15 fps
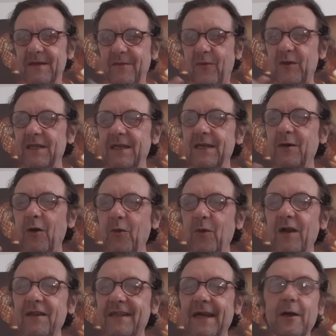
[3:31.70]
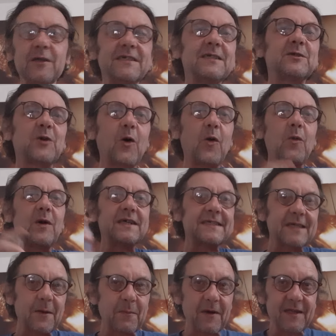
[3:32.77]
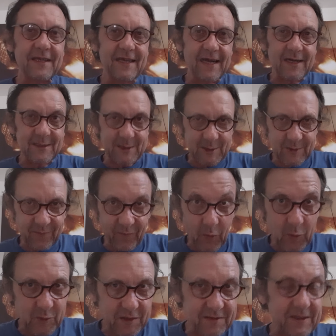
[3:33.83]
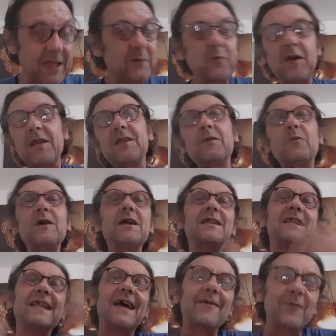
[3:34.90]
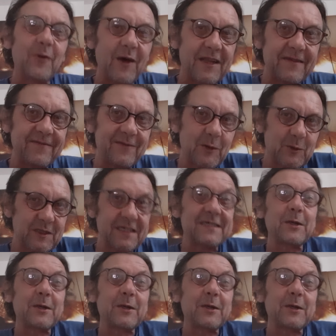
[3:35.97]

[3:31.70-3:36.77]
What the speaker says: For the ego will tell us it's always somebody else's fault, that we are never at fault.